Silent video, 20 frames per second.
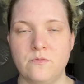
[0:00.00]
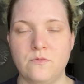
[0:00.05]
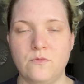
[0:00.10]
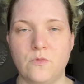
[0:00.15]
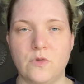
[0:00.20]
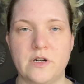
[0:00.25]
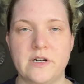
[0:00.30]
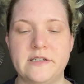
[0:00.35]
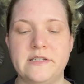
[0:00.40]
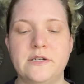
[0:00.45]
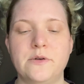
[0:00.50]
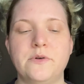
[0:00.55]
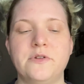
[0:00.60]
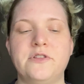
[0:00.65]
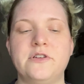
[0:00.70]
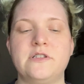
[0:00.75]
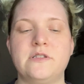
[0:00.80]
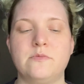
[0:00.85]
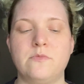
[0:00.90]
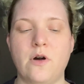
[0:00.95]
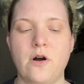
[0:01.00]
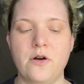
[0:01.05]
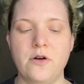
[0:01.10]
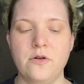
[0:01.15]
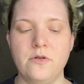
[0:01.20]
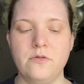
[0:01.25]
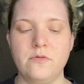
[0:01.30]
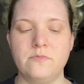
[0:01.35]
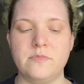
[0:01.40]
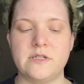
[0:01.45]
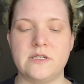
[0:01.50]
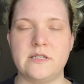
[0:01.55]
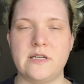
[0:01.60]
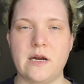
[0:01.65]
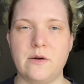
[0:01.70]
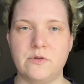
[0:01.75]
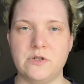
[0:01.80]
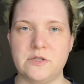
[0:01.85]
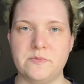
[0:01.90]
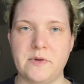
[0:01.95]
We're gonna deal with it tomorrow, but
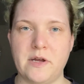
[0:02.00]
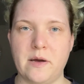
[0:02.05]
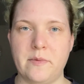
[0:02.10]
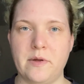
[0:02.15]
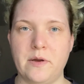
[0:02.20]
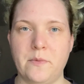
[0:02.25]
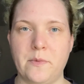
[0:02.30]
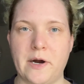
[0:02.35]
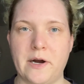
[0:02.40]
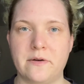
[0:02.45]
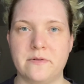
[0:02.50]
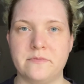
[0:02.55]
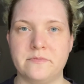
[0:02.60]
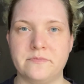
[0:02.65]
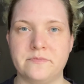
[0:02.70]
today we're just becoming aware.